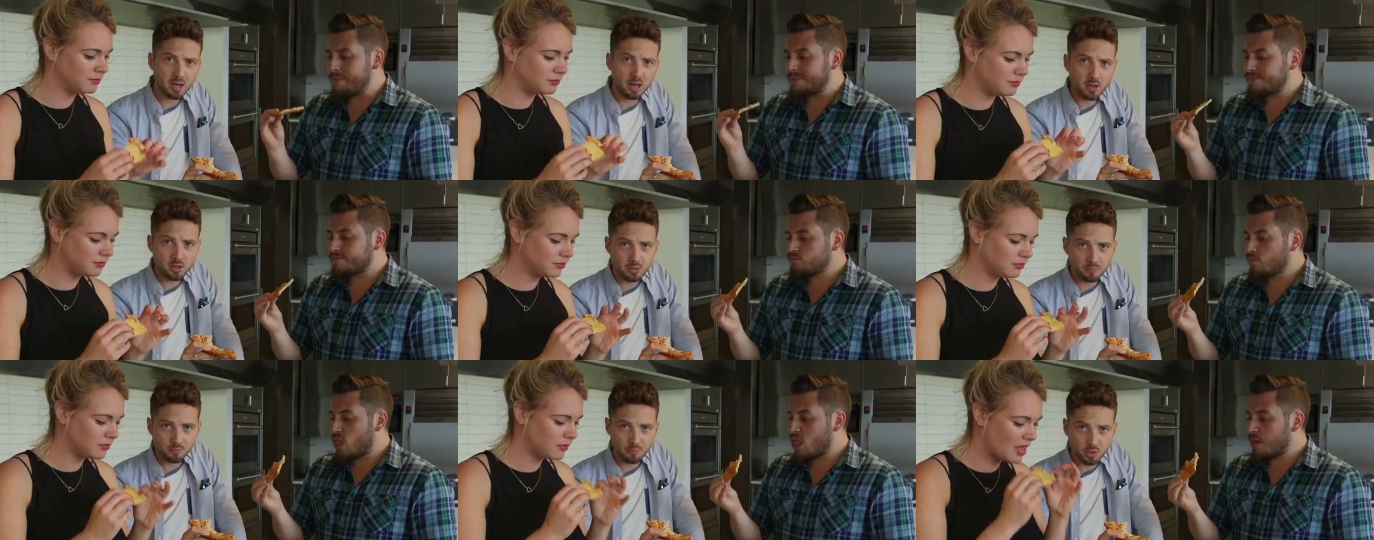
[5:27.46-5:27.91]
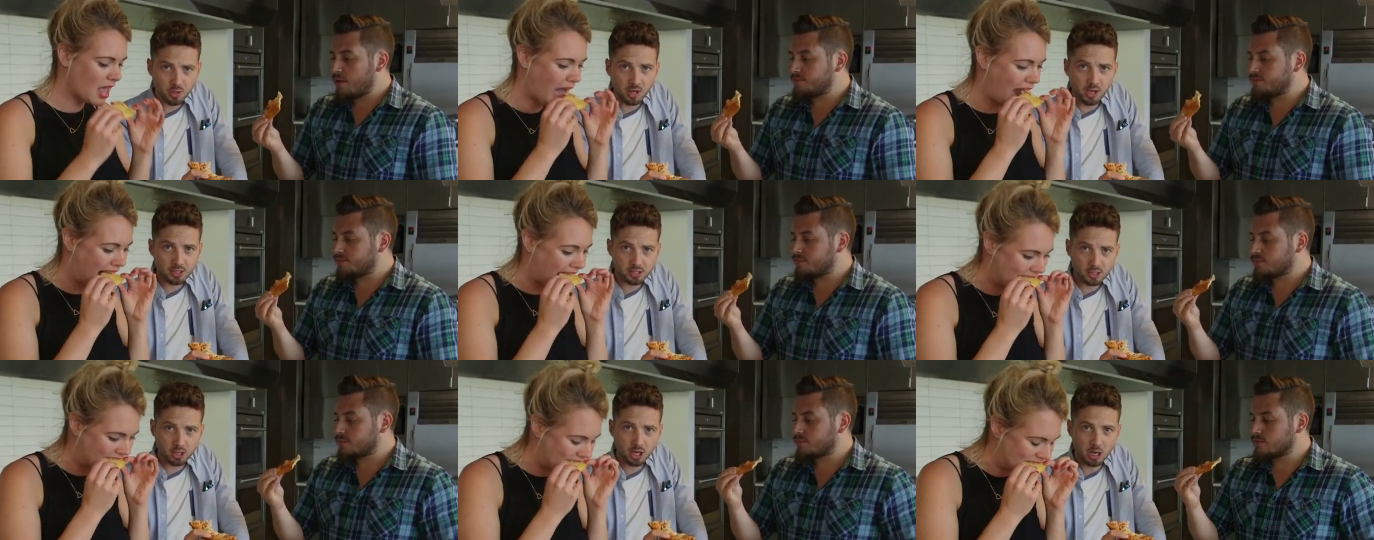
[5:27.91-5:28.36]
Speaker 1: I know you
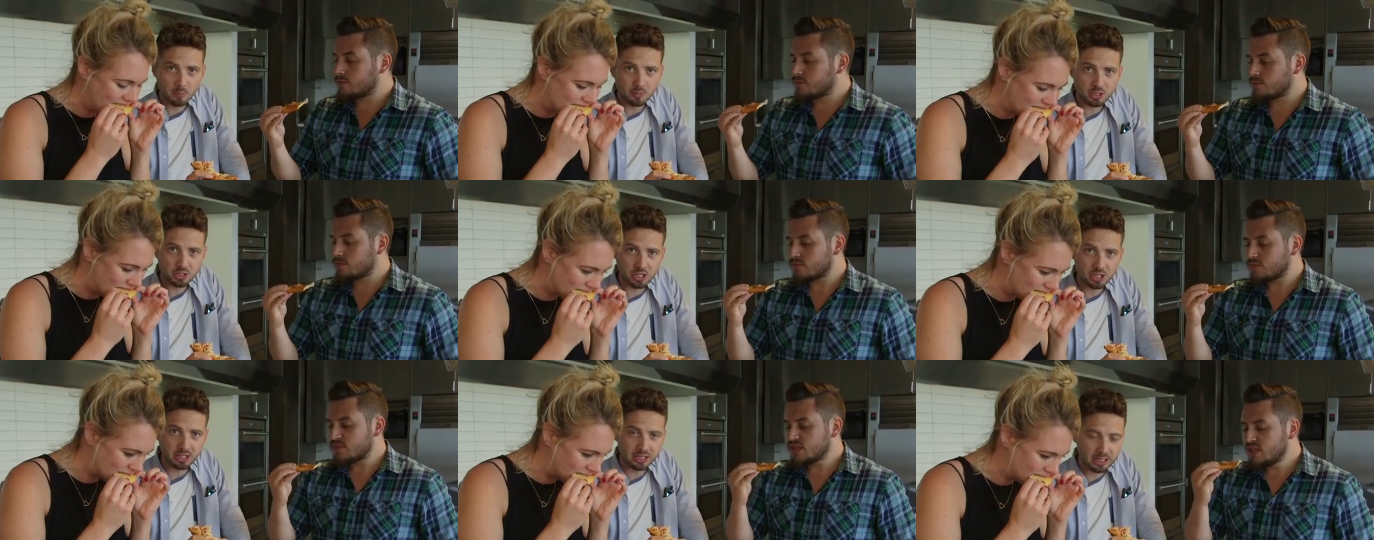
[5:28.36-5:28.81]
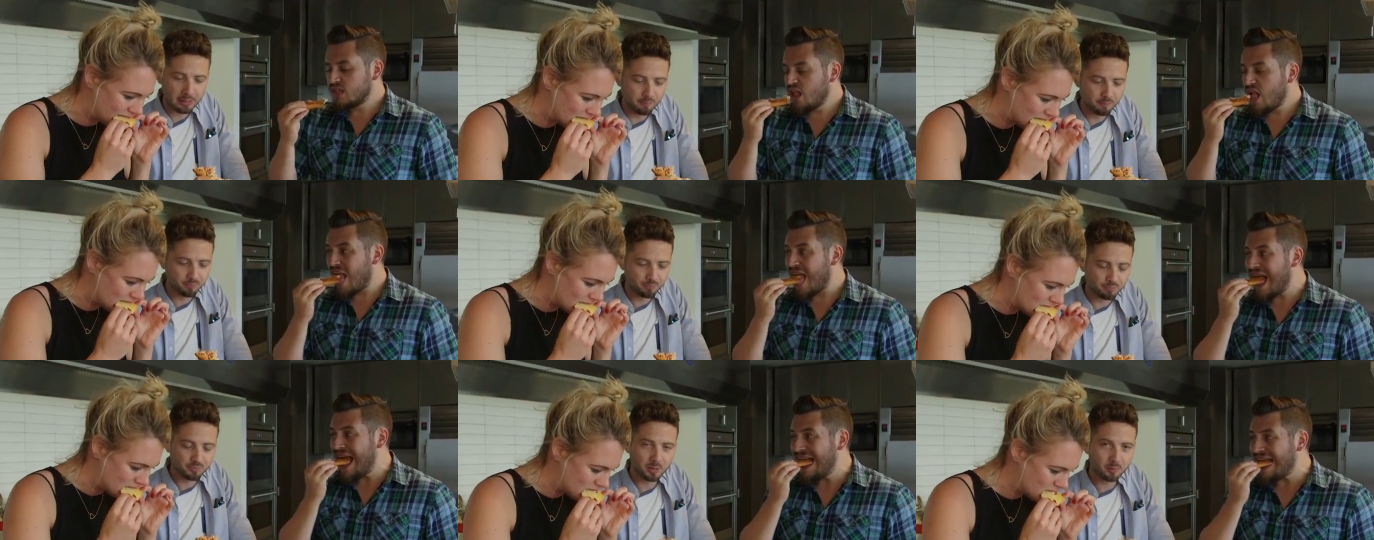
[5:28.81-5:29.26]
guys at home are just thinking,
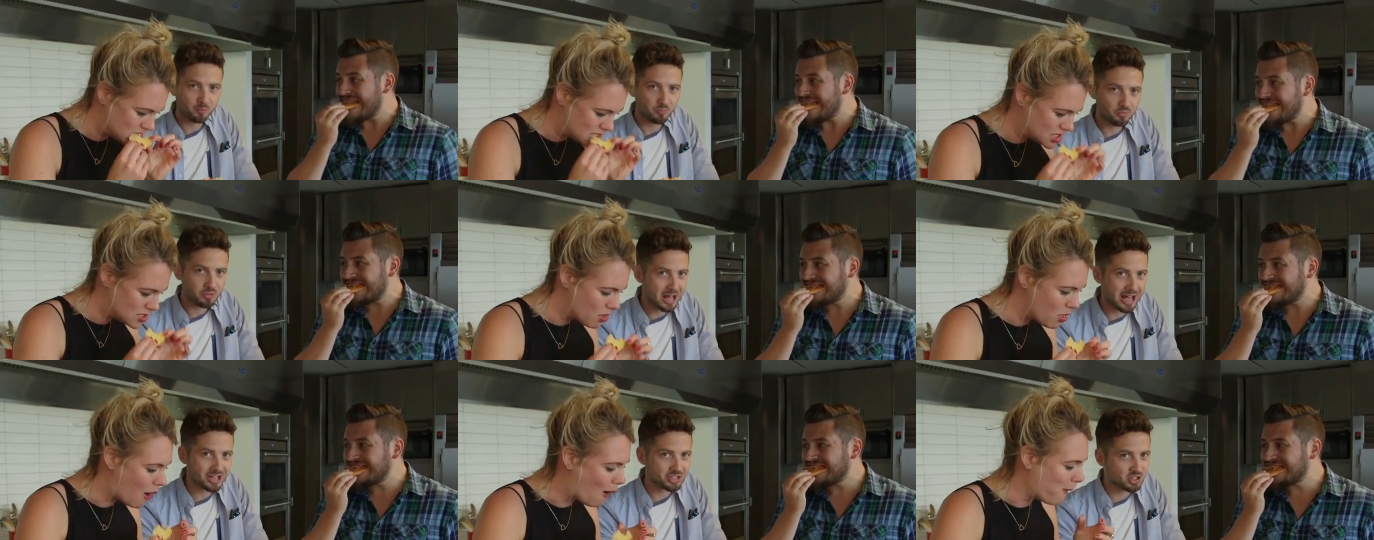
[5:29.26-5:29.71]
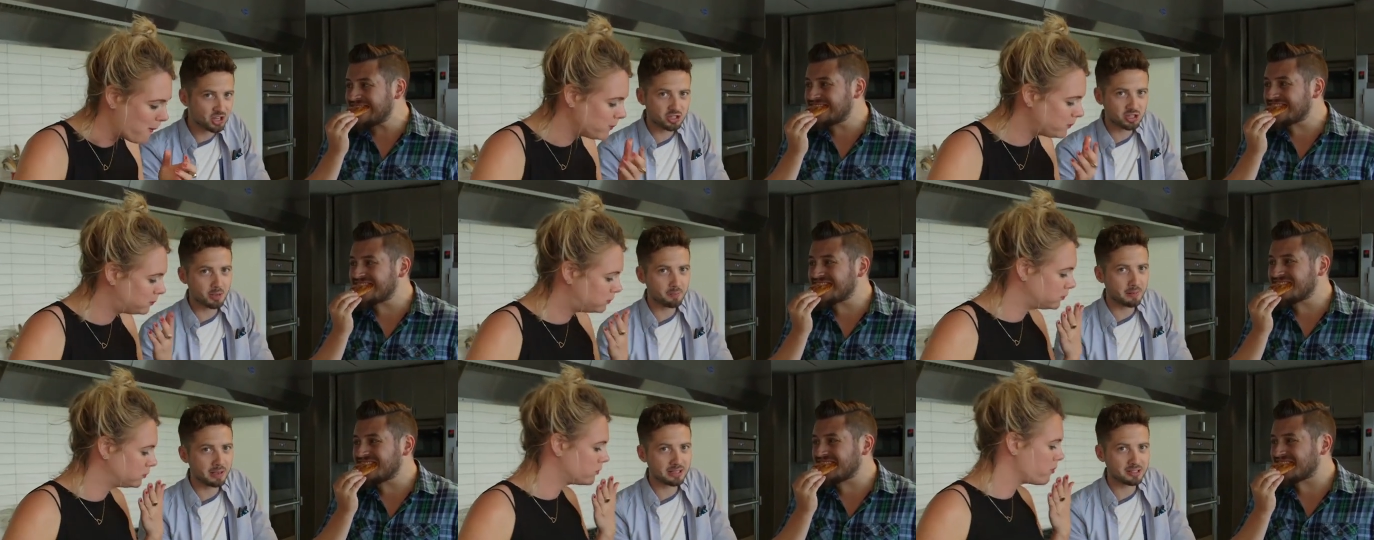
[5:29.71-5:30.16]
that's
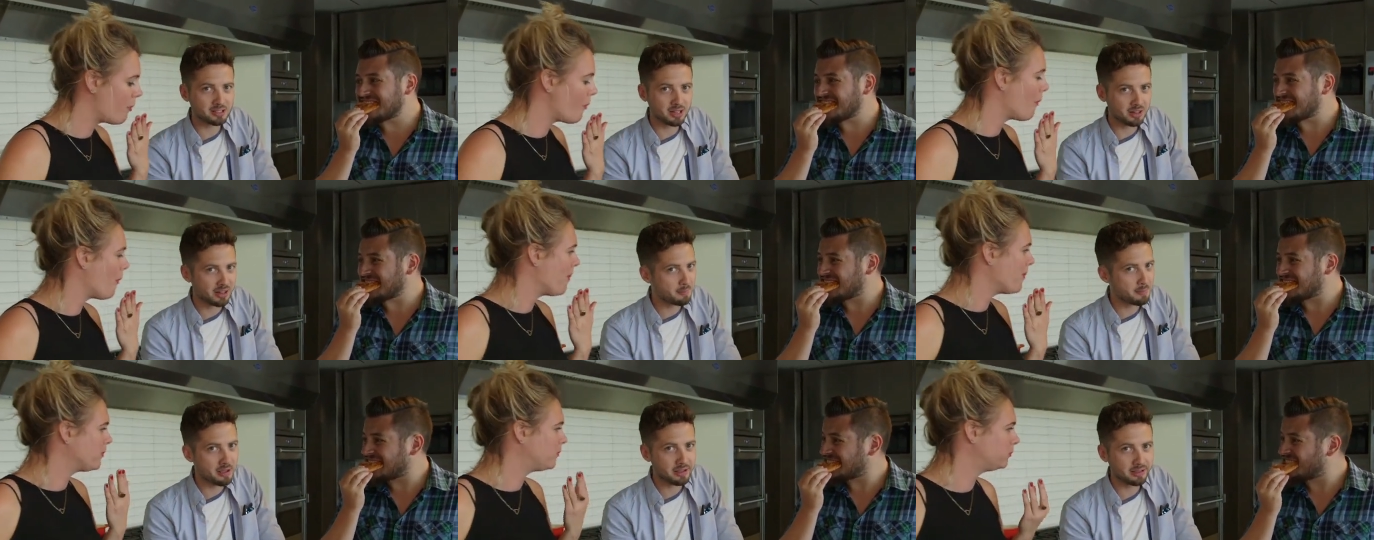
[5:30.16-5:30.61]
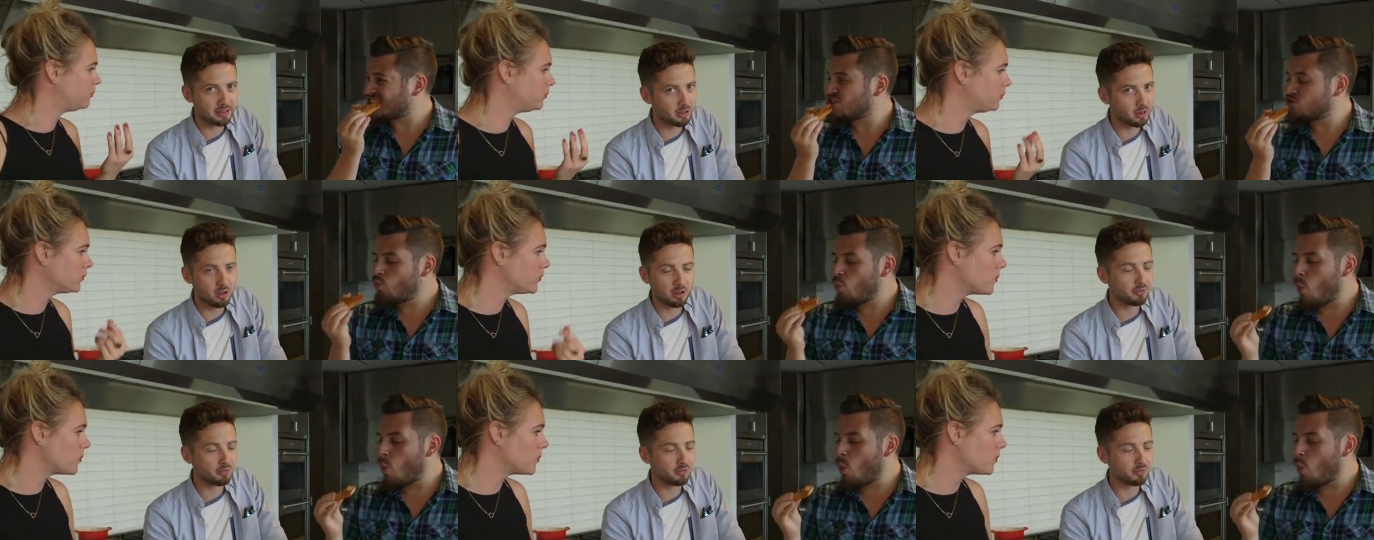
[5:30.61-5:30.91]
just a pizza. They're making a